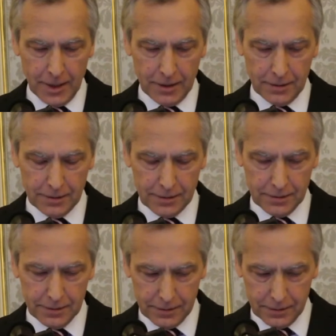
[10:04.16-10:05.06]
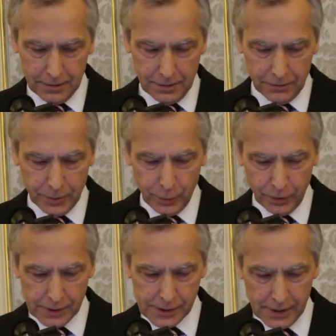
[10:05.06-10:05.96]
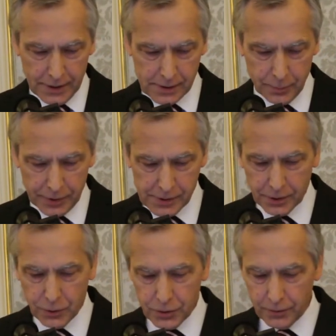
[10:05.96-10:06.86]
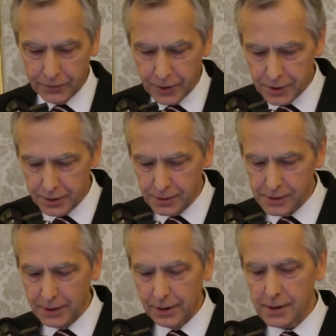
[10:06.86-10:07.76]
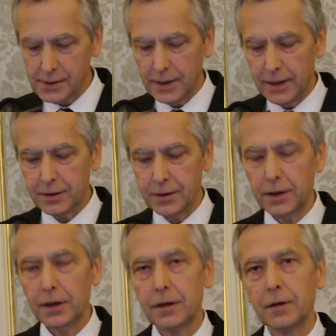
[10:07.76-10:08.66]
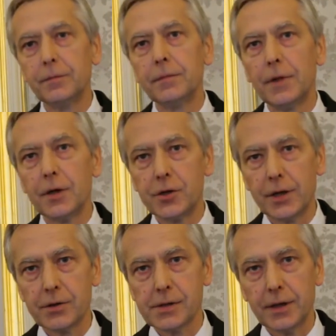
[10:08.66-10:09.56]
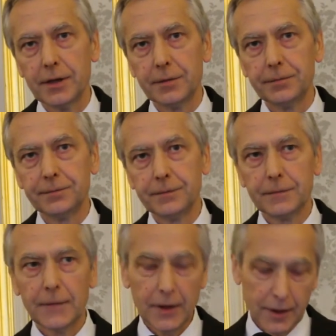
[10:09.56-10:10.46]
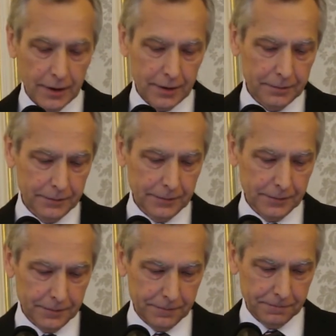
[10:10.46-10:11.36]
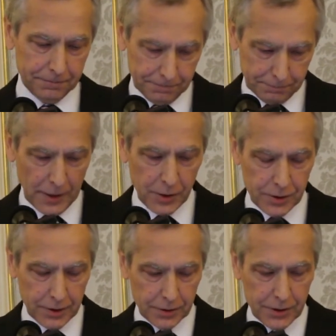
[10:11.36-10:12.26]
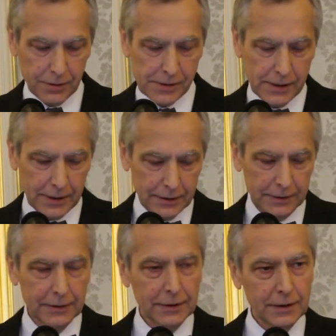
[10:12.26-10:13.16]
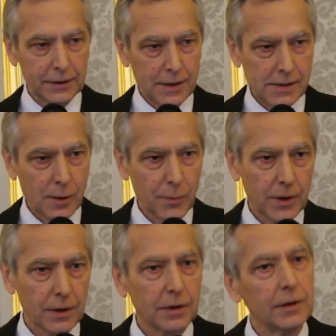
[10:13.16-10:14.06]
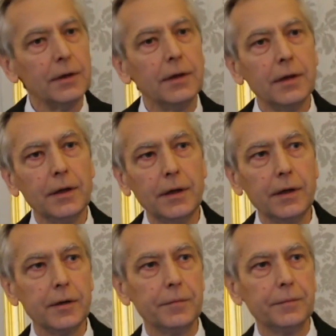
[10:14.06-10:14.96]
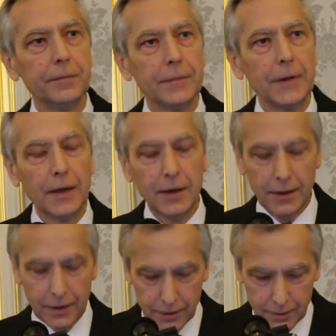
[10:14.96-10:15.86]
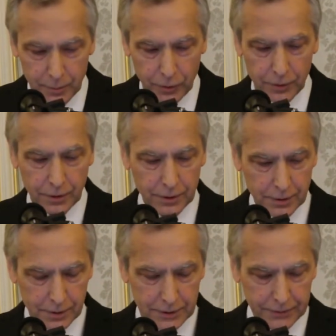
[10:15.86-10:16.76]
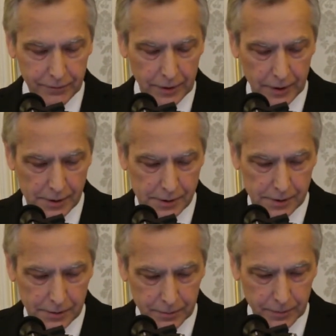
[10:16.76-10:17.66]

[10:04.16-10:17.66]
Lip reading: And the report says the persecution of Christians is at near genocide. Again, mentioning genocide as something near in the modern civilized